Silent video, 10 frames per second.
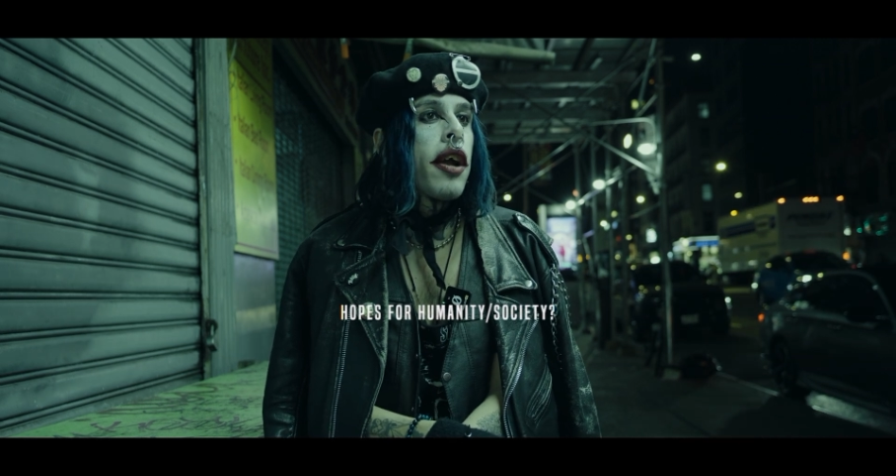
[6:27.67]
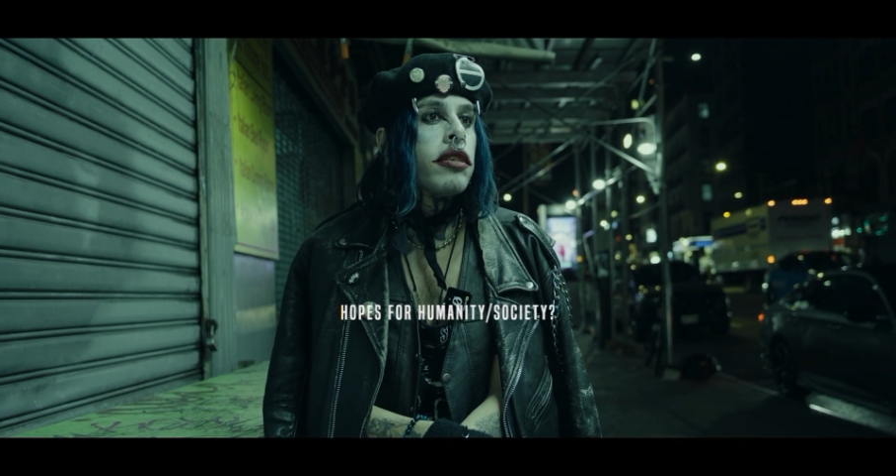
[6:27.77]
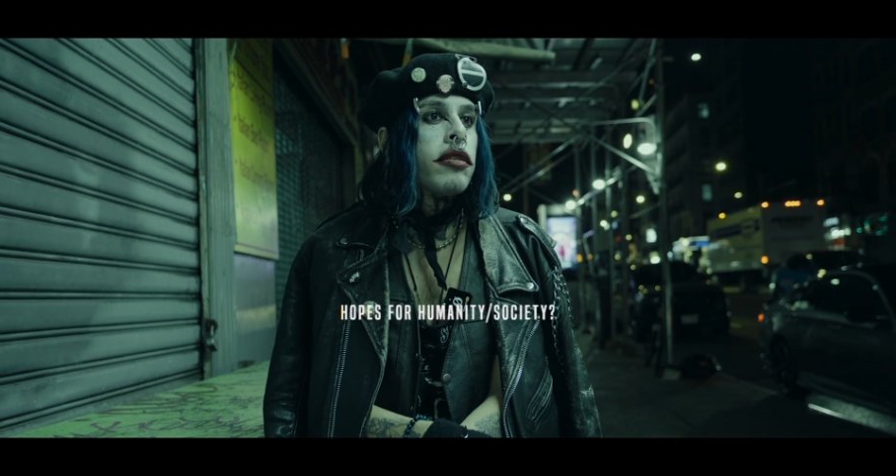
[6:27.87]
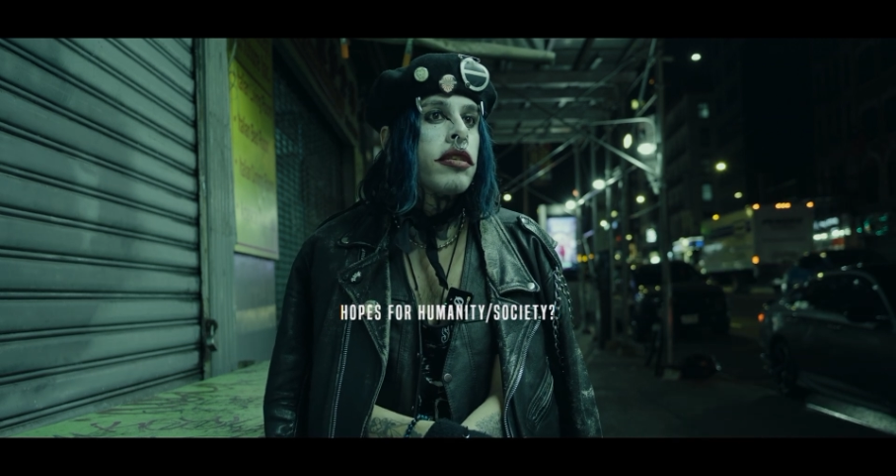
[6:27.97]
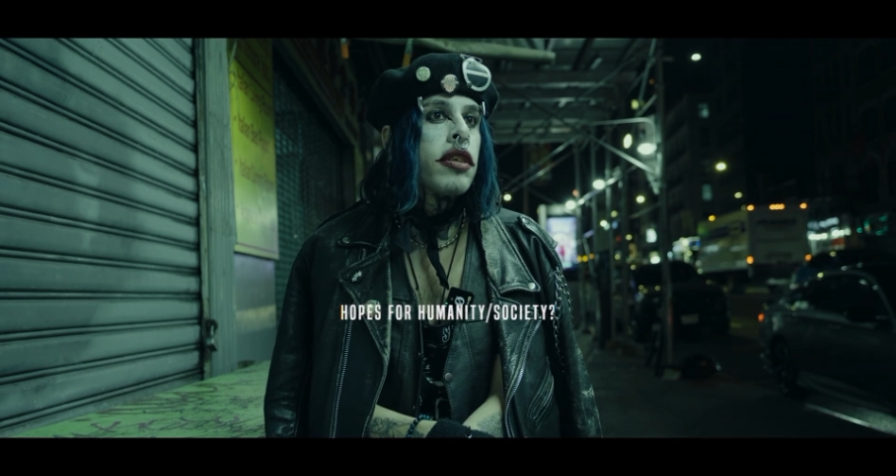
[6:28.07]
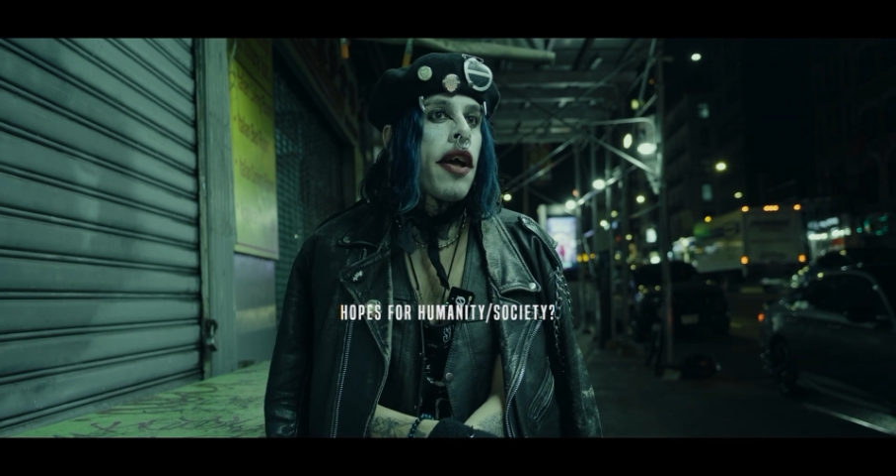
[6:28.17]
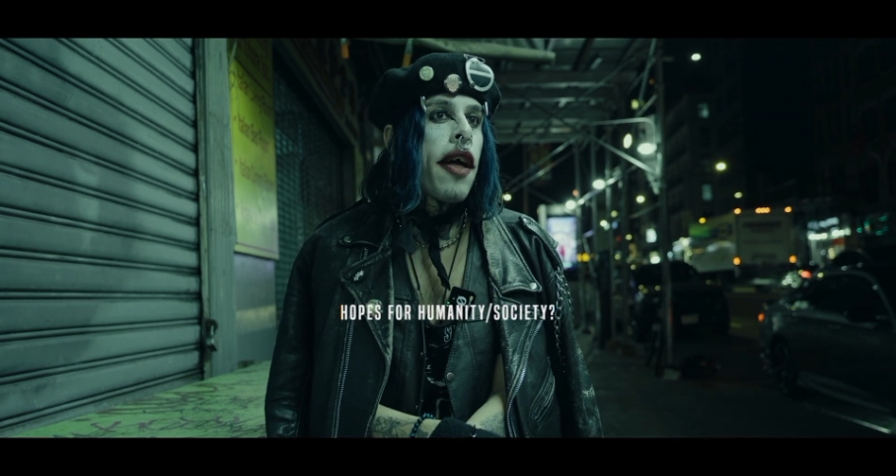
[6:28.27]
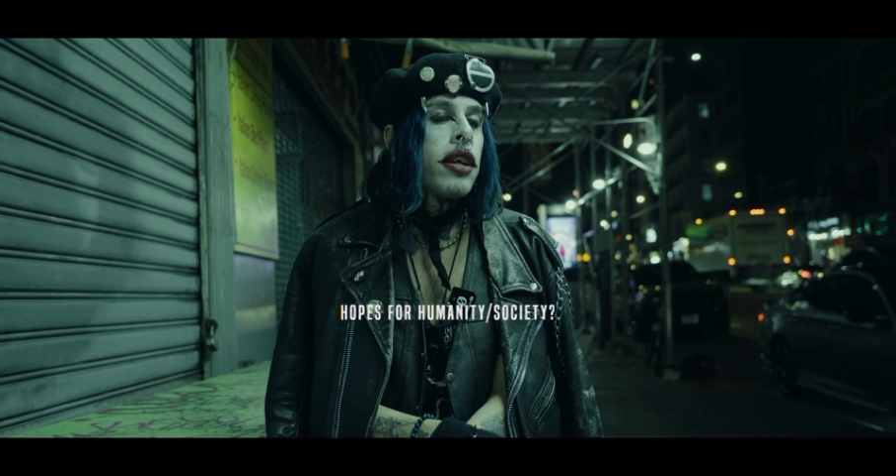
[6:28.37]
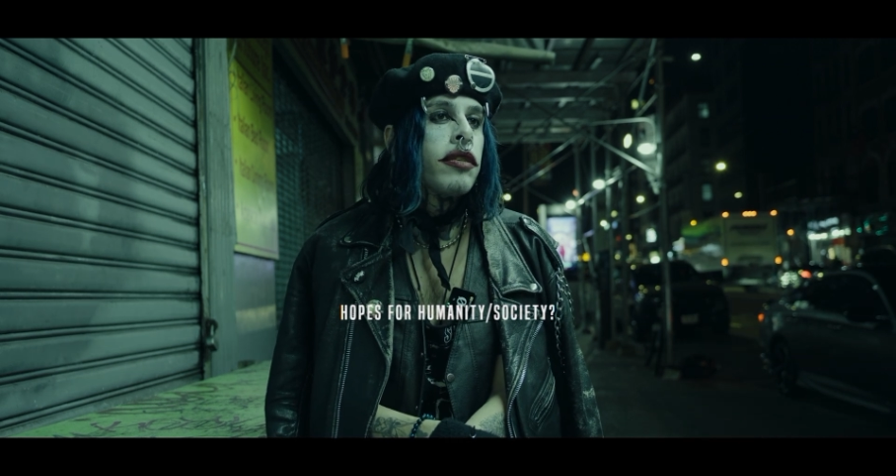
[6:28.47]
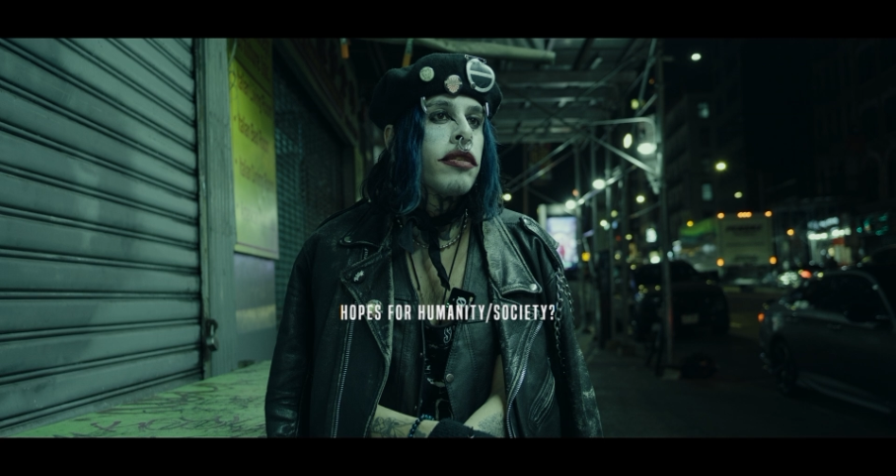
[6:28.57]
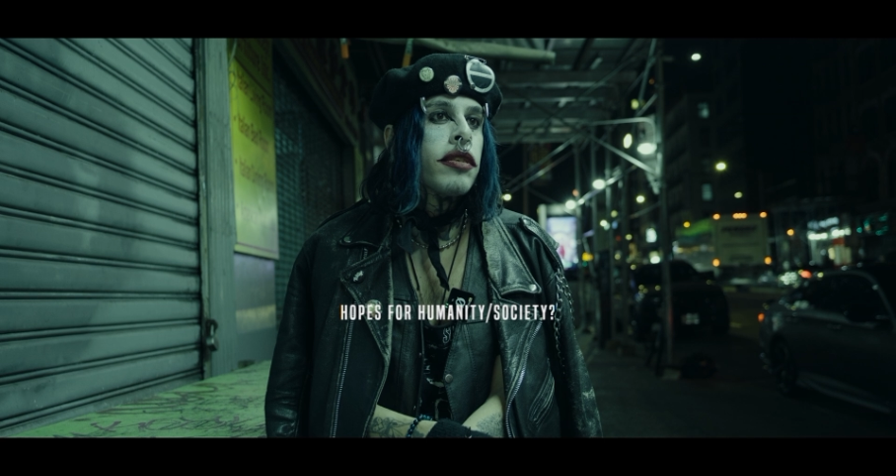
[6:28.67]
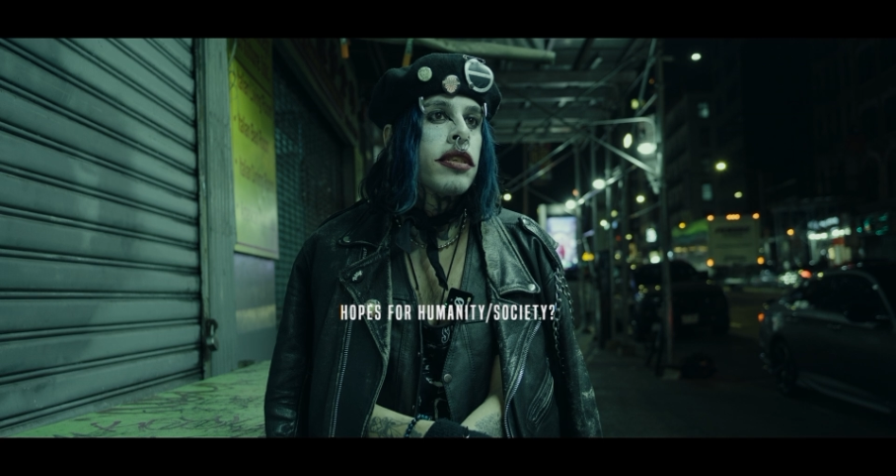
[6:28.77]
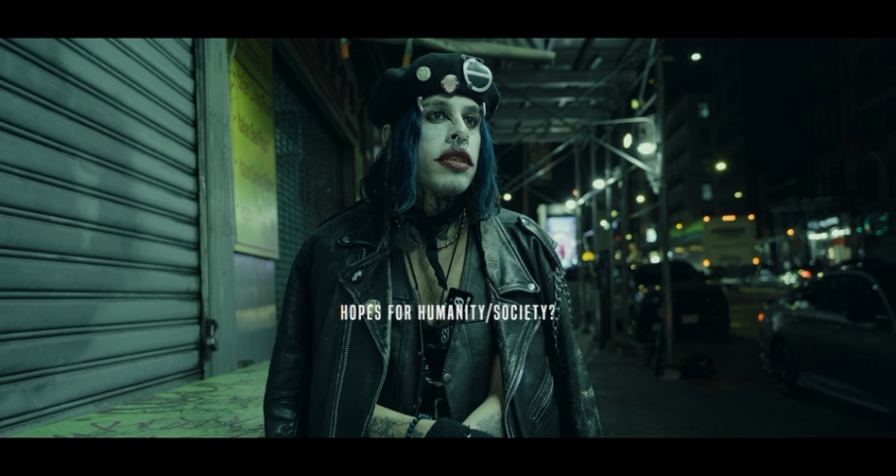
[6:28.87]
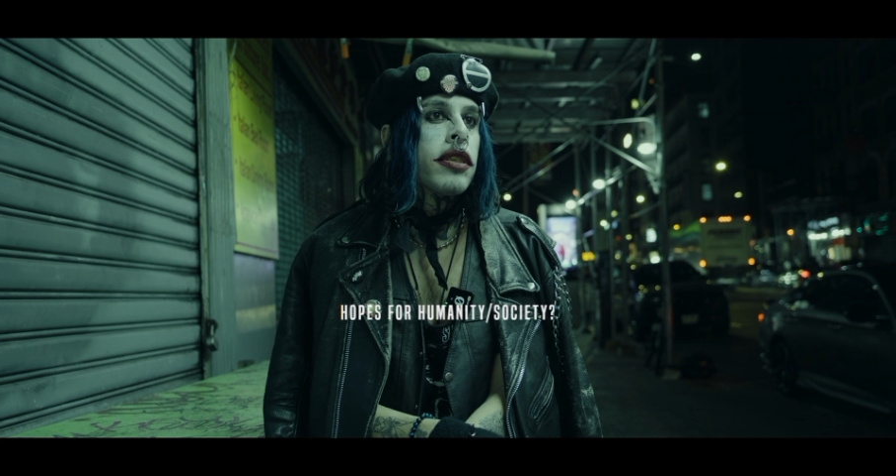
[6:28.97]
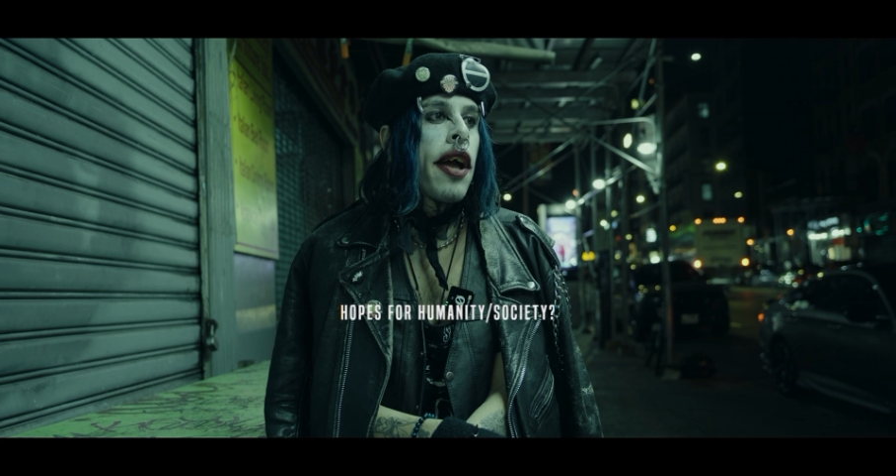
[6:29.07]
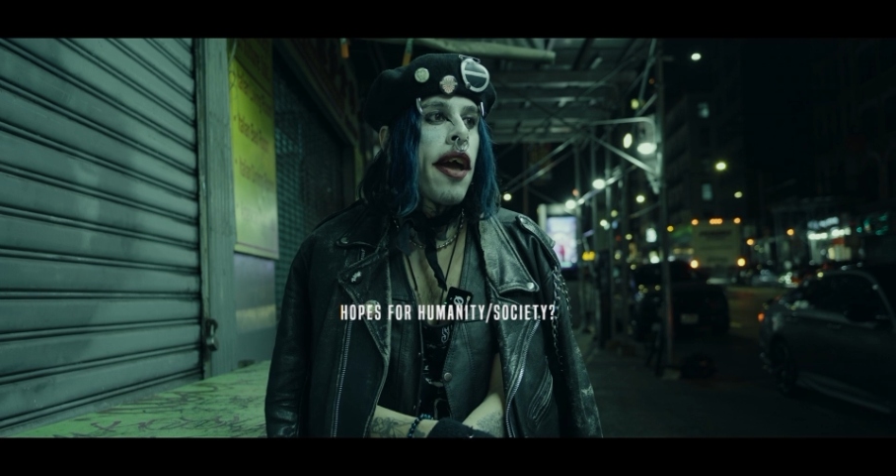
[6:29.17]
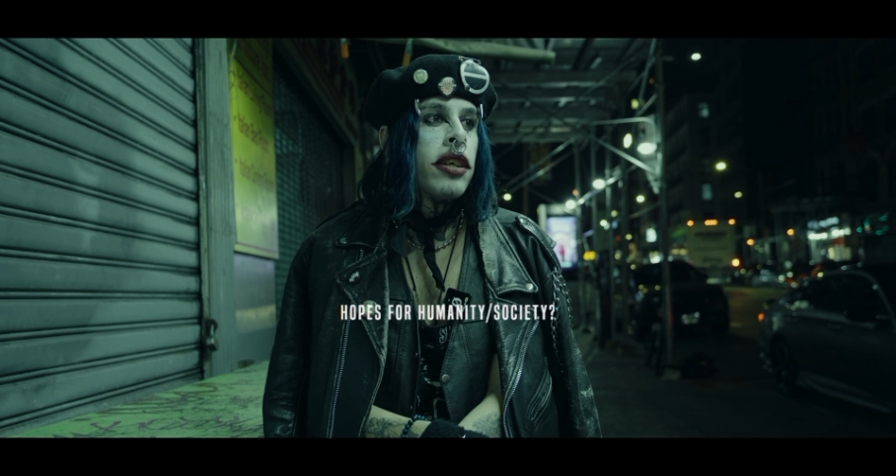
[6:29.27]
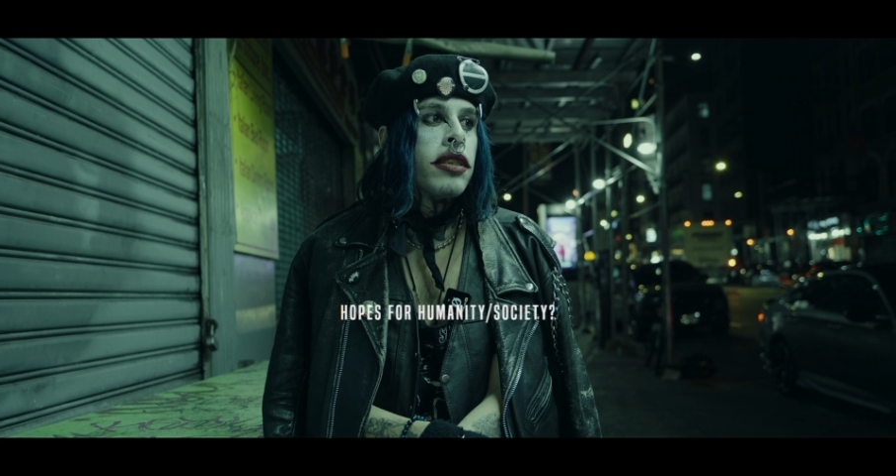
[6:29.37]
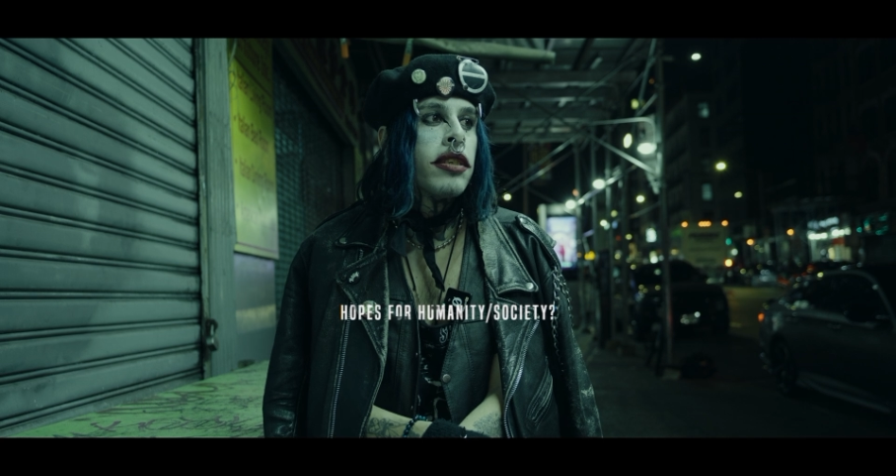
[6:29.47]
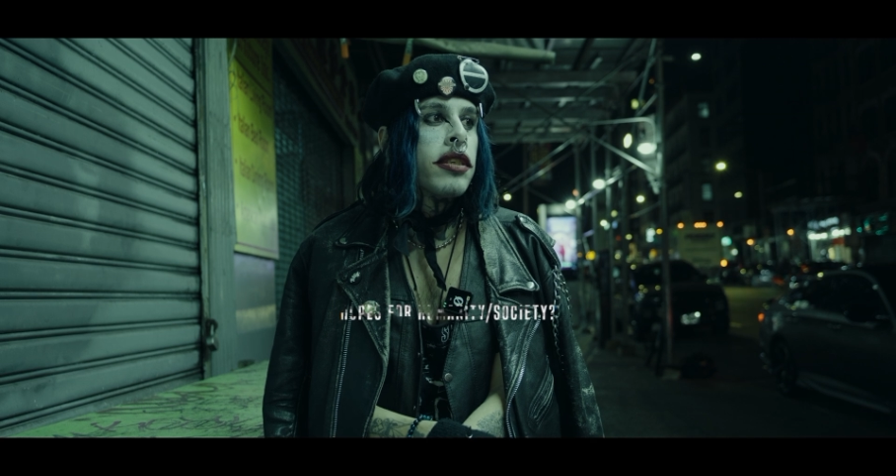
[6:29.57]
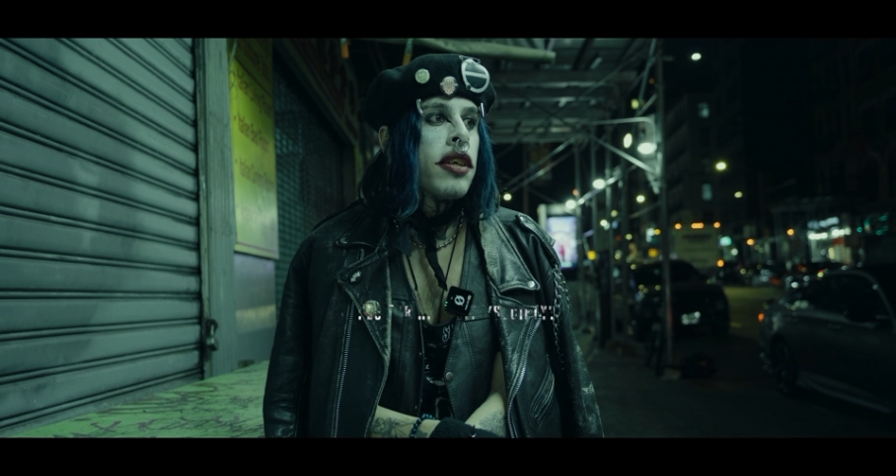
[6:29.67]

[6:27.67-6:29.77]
humanity and society in general?